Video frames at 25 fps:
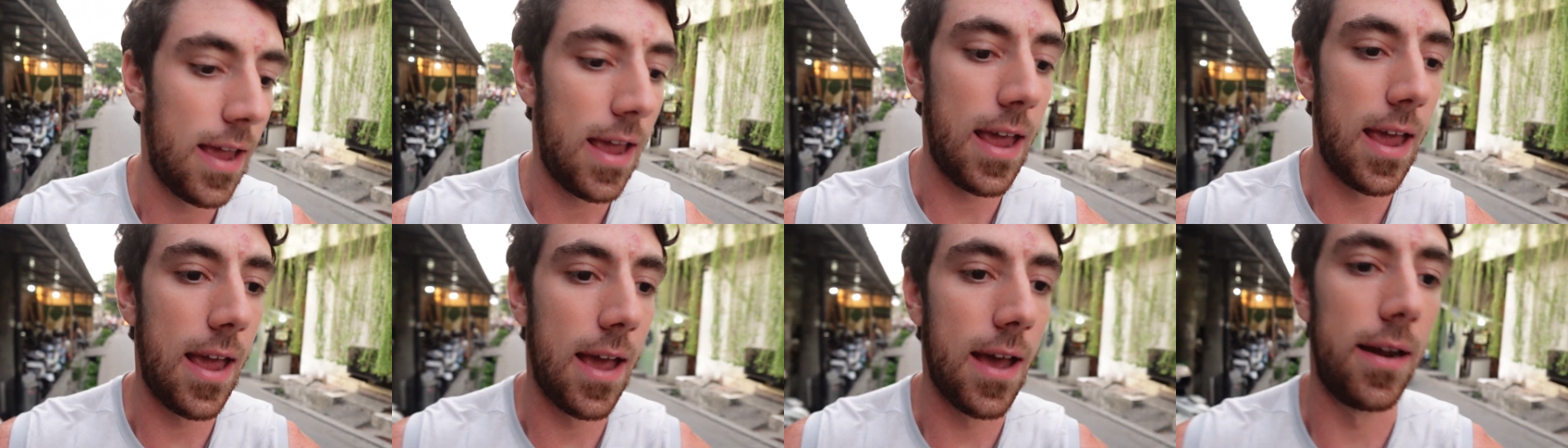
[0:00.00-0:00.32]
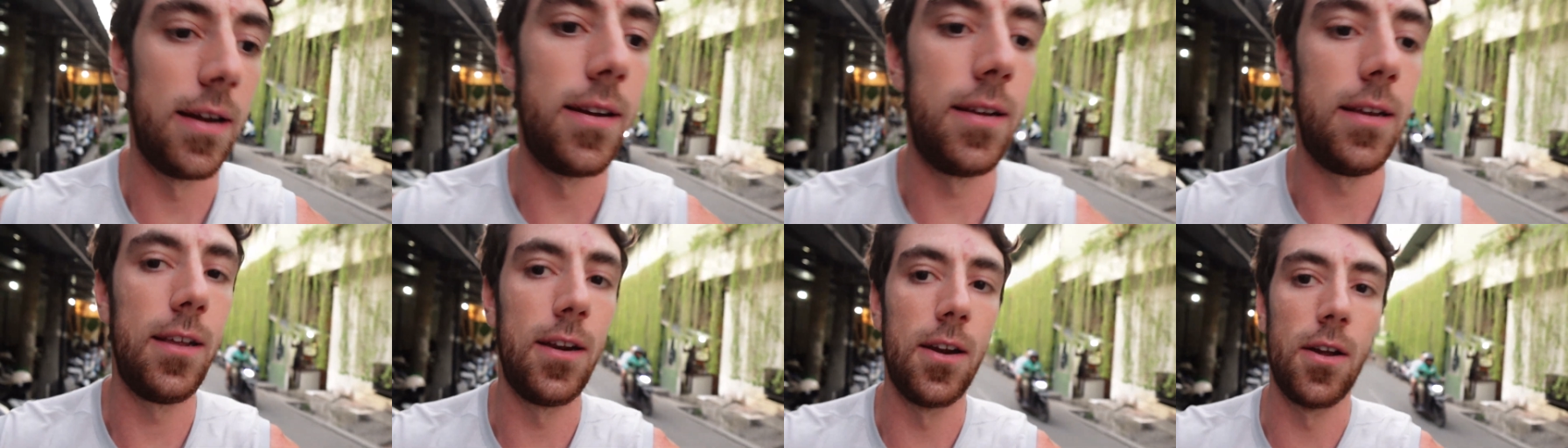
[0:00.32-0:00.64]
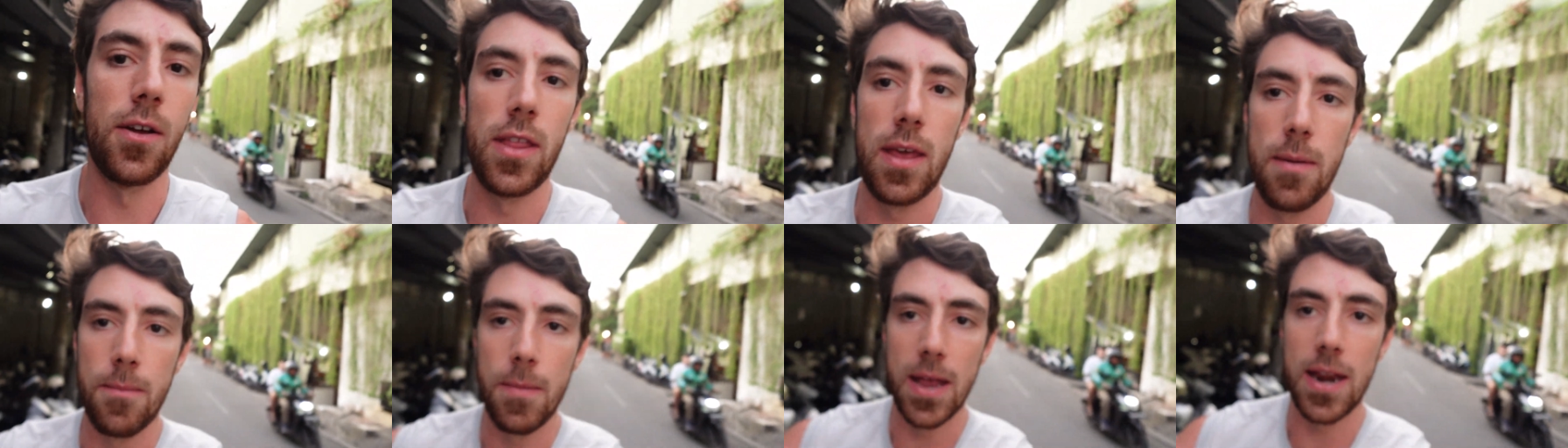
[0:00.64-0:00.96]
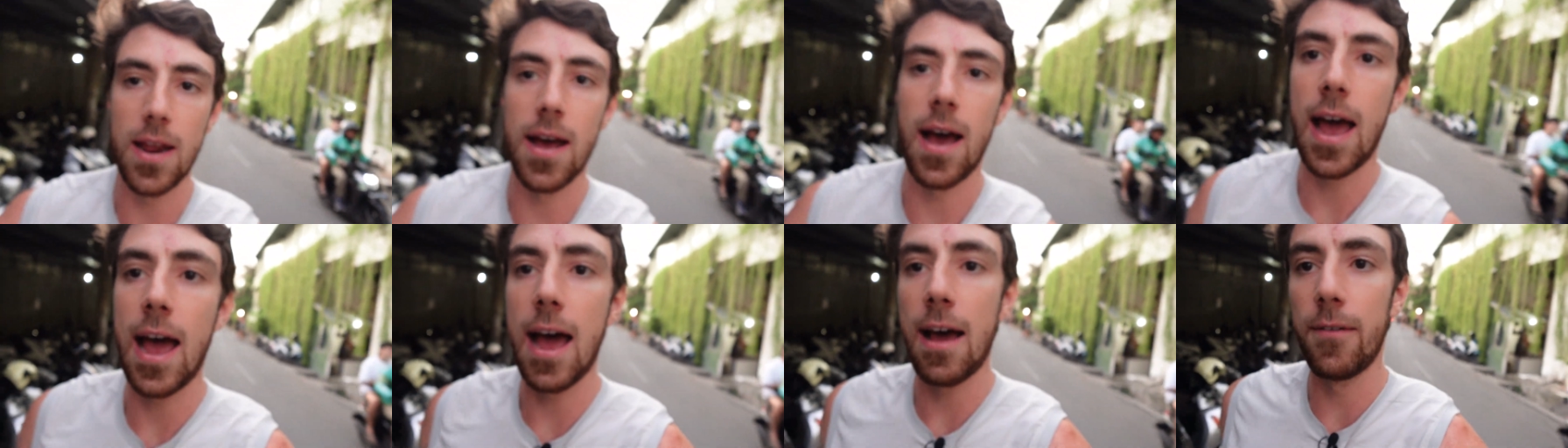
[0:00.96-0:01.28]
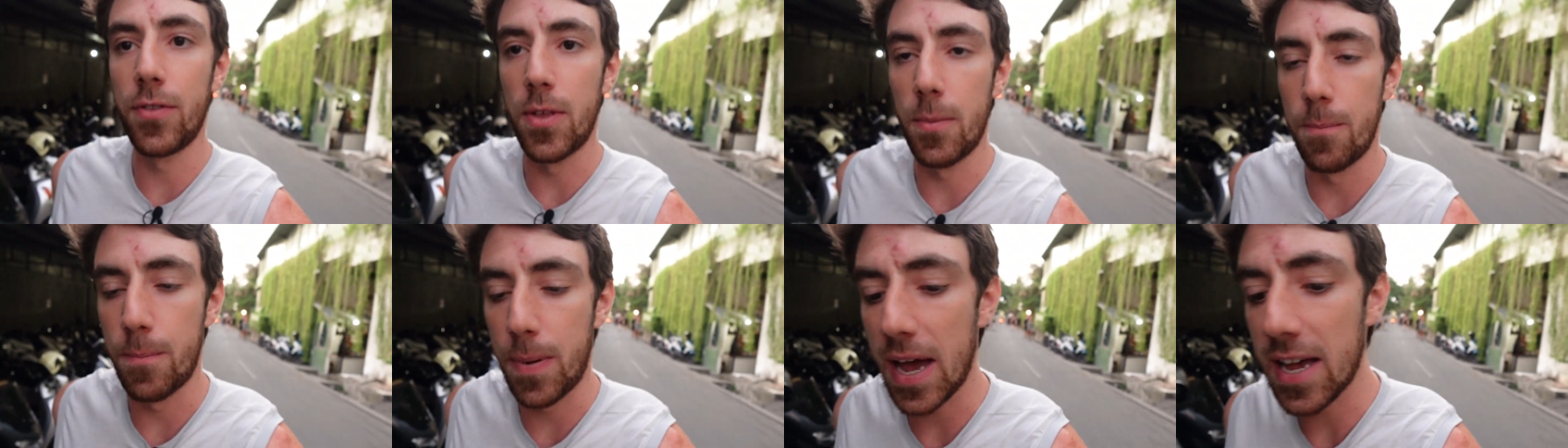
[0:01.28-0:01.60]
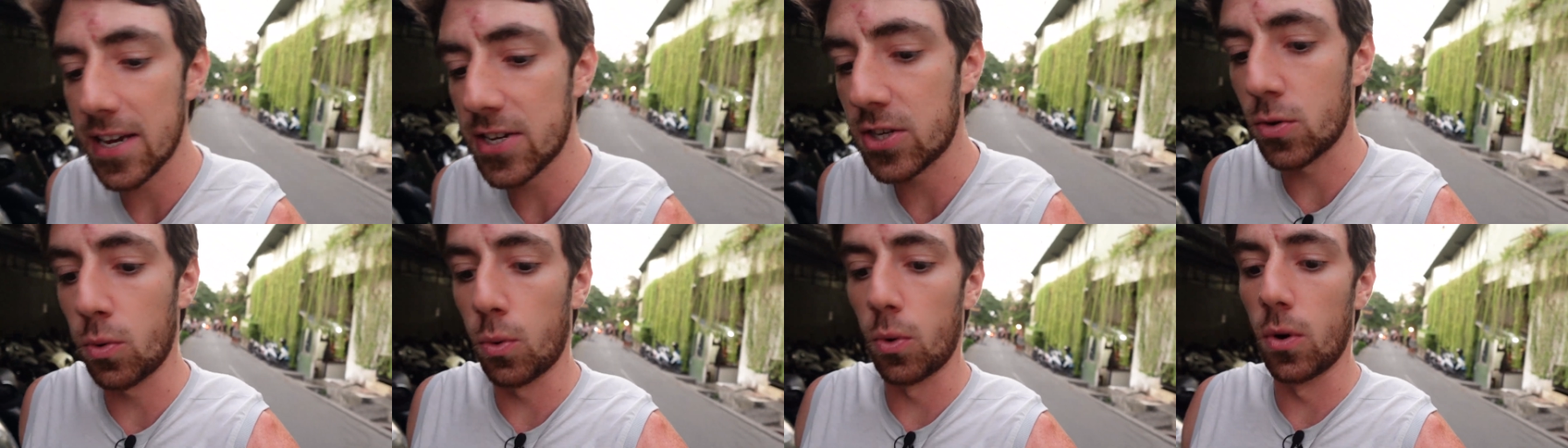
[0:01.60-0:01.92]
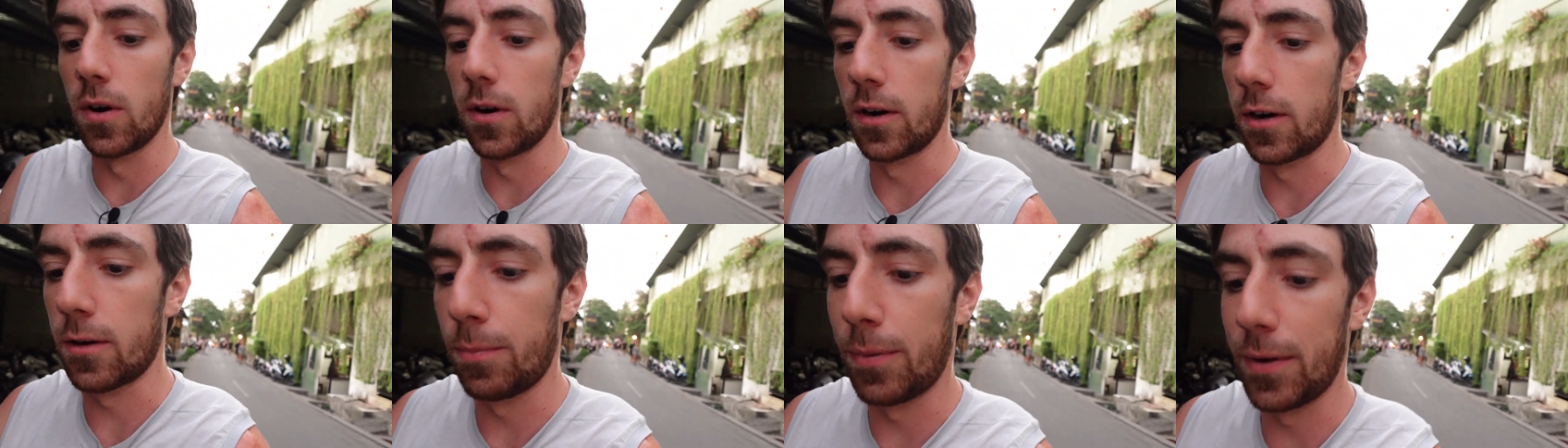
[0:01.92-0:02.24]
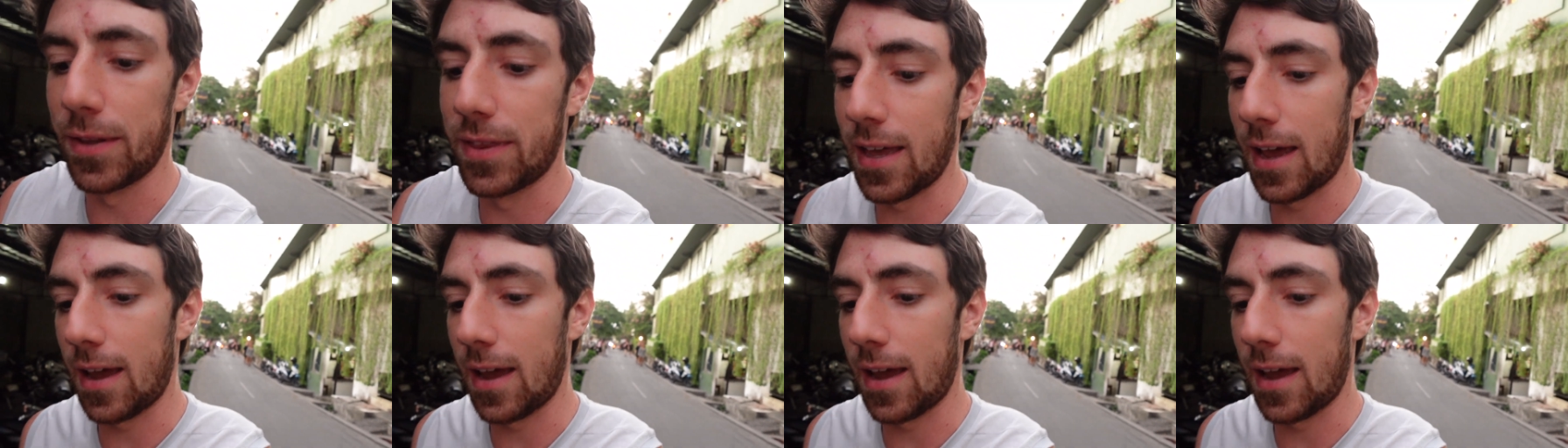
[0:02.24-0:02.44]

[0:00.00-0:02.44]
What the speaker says: And you know, they may not have the best work, but